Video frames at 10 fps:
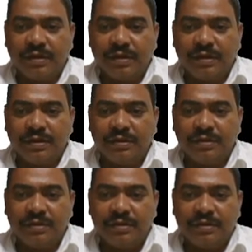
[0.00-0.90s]

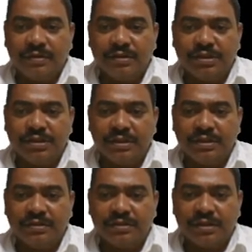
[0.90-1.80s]
in
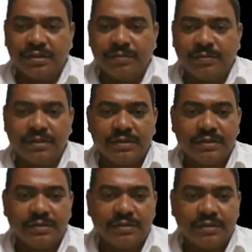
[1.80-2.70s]
Z7, because
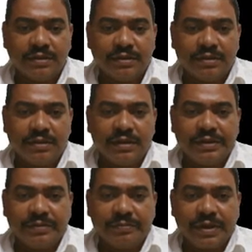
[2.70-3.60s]
here 3
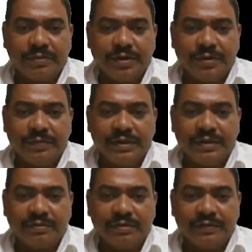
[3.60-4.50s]
and 5 multiplied,
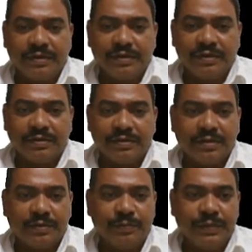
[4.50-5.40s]
it will be
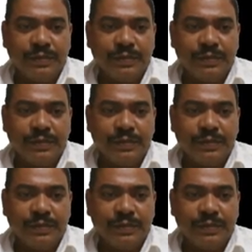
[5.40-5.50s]
that means